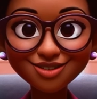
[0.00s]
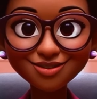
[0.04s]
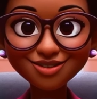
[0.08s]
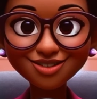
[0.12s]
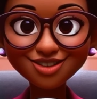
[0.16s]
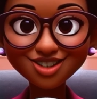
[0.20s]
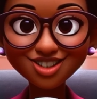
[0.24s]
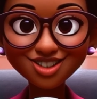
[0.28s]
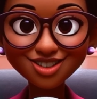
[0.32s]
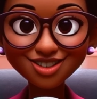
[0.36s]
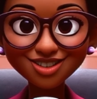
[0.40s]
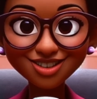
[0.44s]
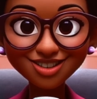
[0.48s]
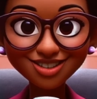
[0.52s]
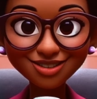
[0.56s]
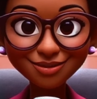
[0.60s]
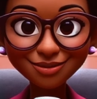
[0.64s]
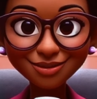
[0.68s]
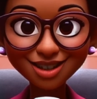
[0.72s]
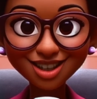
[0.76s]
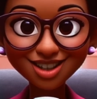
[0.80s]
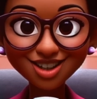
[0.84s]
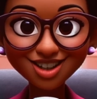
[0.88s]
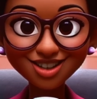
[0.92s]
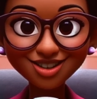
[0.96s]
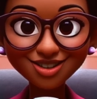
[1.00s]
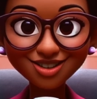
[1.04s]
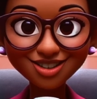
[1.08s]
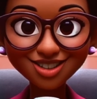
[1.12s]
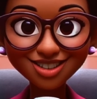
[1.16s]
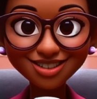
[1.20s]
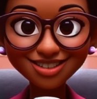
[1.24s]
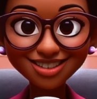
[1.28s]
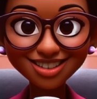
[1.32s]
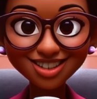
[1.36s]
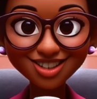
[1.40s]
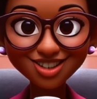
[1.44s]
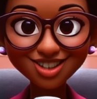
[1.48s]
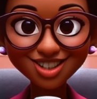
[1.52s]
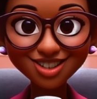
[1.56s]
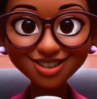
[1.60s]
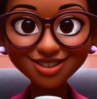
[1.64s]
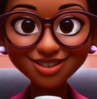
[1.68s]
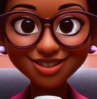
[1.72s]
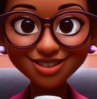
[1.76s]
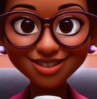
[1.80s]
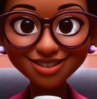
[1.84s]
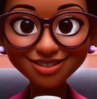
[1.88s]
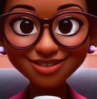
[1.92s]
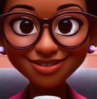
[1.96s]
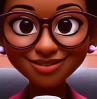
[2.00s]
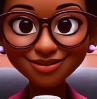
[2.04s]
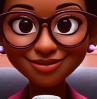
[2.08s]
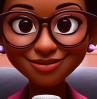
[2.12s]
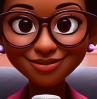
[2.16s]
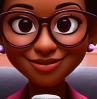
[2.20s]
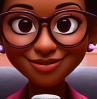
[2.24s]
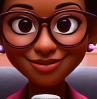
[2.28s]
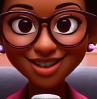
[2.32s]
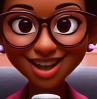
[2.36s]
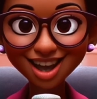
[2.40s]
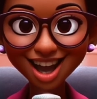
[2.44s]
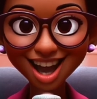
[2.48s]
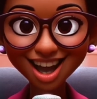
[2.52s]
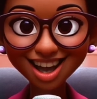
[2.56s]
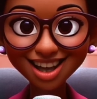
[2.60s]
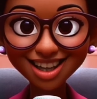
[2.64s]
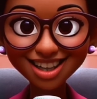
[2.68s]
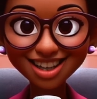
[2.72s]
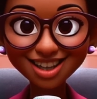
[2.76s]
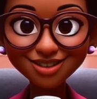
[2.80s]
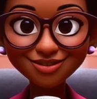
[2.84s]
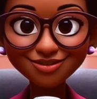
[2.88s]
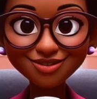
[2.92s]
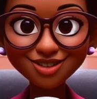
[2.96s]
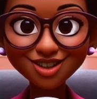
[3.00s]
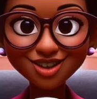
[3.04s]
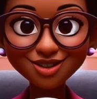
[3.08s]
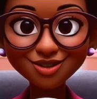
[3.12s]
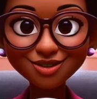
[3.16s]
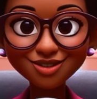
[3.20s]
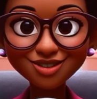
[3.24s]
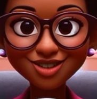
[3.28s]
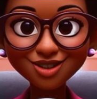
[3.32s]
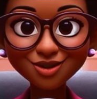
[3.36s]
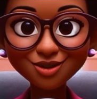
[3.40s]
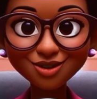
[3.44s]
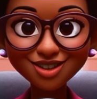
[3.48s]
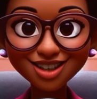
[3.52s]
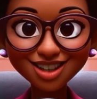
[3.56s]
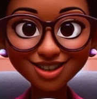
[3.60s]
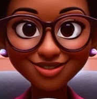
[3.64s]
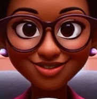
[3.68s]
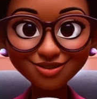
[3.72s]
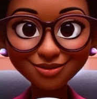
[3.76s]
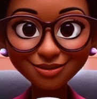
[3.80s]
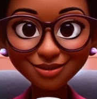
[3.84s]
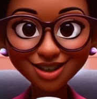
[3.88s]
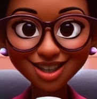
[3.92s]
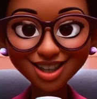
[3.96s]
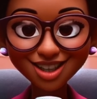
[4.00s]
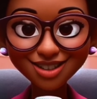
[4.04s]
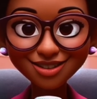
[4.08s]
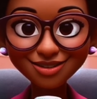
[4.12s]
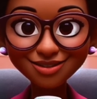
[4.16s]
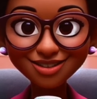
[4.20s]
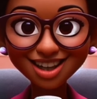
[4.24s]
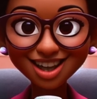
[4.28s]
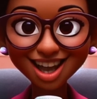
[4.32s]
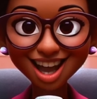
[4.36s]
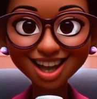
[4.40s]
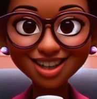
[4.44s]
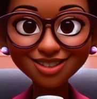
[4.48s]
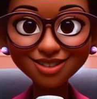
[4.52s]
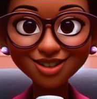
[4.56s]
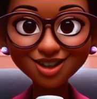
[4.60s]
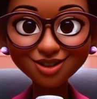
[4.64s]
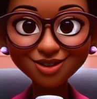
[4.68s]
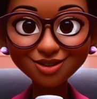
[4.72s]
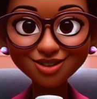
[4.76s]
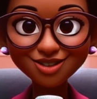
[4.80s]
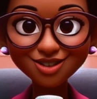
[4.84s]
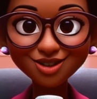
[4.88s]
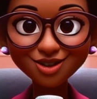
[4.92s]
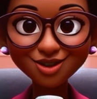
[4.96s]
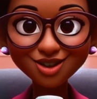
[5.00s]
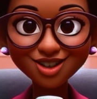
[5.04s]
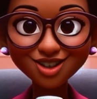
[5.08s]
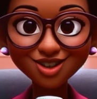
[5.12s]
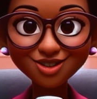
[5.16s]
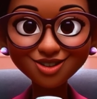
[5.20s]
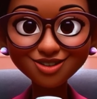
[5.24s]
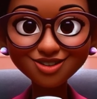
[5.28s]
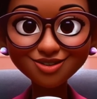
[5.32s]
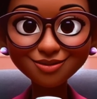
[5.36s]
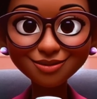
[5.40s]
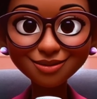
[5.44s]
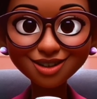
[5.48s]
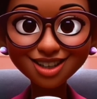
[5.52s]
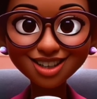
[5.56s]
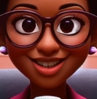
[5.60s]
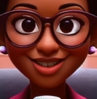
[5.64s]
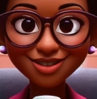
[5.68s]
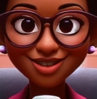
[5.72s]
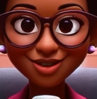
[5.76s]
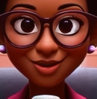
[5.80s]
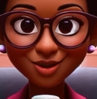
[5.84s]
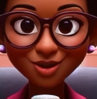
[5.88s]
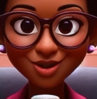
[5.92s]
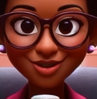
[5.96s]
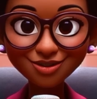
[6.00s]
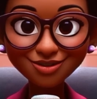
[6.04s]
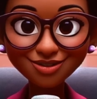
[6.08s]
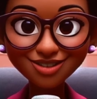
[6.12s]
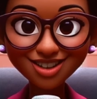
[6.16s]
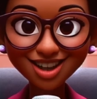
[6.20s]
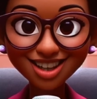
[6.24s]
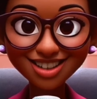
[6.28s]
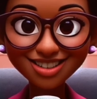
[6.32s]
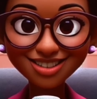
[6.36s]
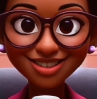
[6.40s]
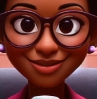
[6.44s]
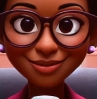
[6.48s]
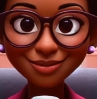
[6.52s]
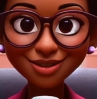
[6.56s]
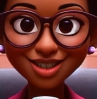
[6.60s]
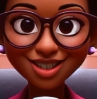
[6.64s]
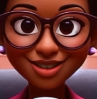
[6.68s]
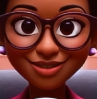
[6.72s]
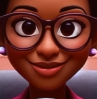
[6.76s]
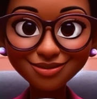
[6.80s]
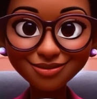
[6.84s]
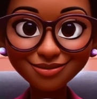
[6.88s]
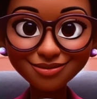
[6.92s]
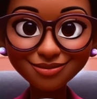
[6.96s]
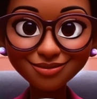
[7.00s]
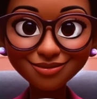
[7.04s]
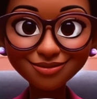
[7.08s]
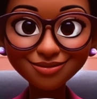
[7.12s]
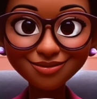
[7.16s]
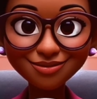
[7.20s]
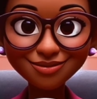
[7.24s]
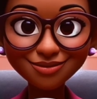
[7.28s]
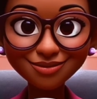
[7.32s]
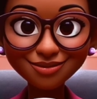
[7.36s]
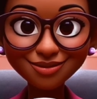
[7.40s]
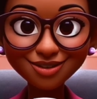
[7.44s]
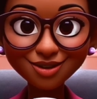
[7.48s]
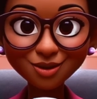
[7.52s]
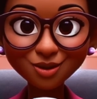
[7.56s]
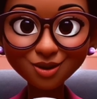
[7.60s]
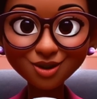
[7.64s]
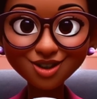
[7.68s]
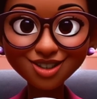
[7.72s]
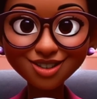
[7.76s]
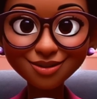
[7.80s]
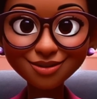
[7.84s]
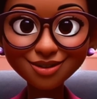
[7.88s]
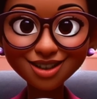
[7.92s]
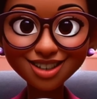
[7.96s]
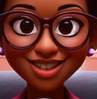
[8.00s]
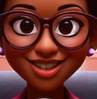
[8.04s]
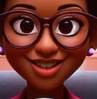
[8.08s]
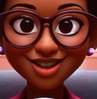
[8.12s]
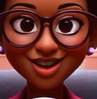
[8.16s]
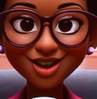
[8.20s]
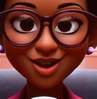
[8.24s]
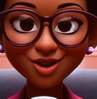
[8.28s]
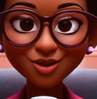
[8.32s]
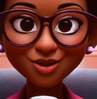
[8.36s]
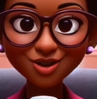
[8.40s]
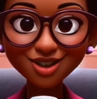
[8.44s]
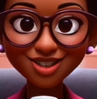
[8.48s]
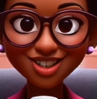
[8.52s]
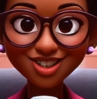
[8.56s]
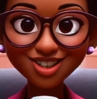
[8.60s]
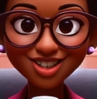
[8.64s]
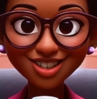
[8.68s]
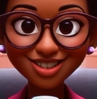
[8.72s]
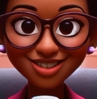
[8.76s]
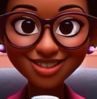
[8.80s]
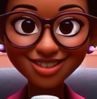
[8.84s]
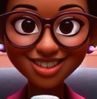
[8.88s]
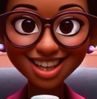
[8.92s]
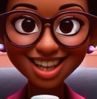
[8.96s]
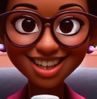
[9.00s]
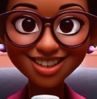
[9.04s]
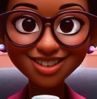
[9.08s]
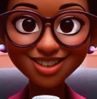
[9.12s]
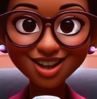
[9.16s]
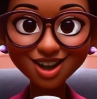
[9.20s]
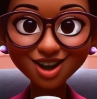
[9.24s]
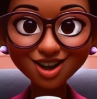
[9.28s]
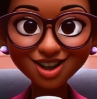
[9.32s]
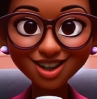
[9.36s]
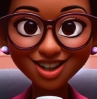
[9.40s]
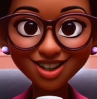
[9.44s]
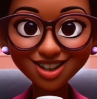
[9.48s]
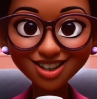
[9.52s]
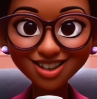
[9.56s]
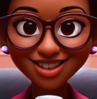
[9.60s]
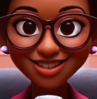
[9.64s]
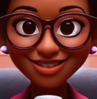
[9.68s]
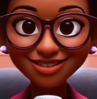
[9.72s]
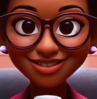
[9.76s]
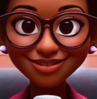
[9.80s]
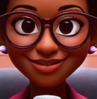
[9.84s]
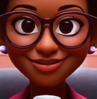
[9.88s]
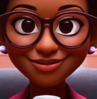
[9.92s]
officials make good decisions. I love those who love me, and those who look for me will find me. With me there are riches and honor.